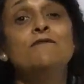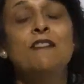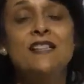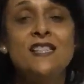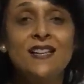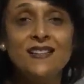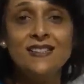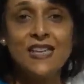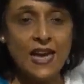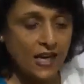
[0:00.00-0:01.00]

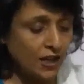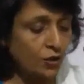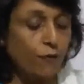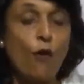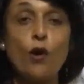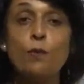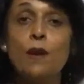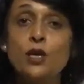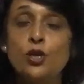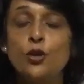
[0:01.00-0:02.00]
facilitates
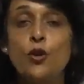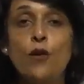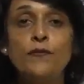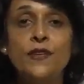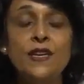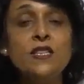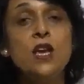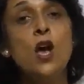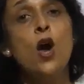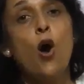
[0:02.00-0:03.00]
formation of this